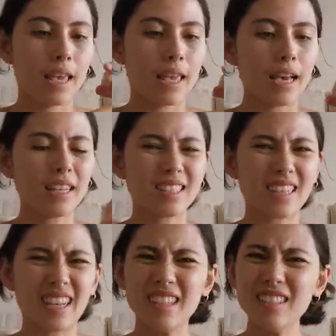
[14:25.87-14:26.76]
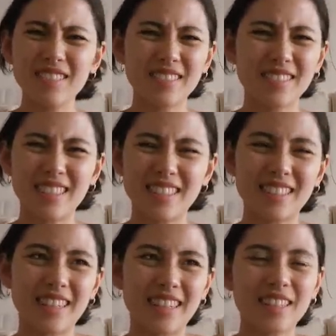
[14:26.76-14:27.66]
yeah, it's kind of this
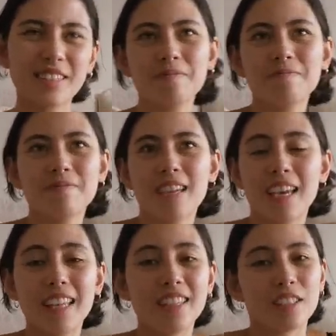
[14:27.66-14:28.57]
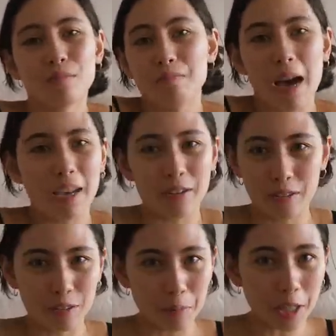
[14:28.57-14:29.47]
like, it doesn't matter
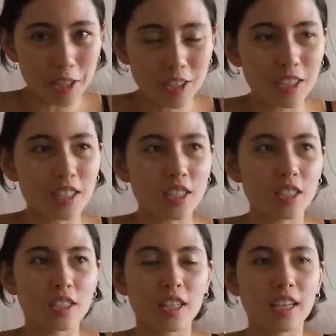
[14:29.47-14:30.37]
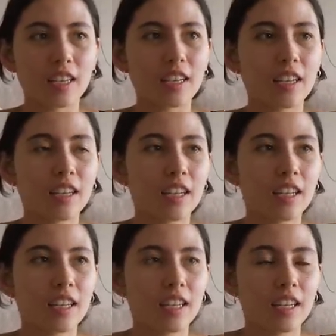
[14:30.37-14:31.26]
too much. It's just like a
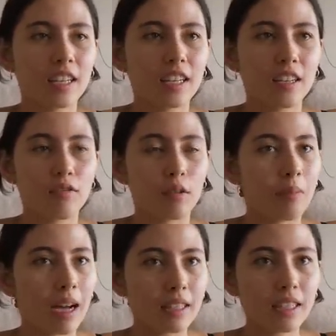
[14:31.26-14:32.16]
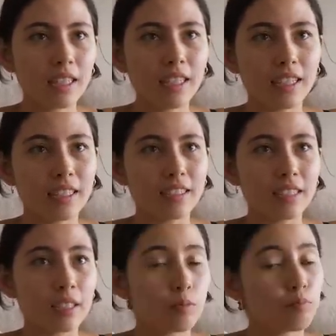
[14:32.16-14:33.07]
formality and
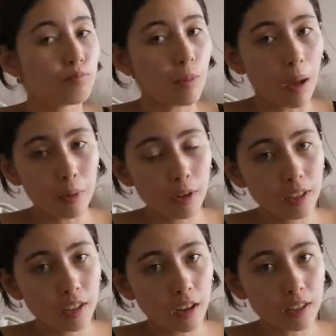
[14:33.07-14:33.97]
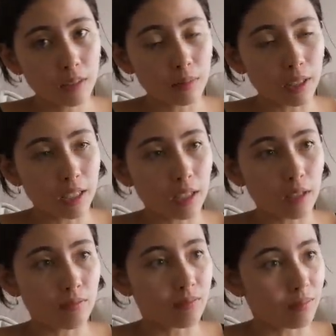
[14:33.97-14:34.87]
I'm currently contemplating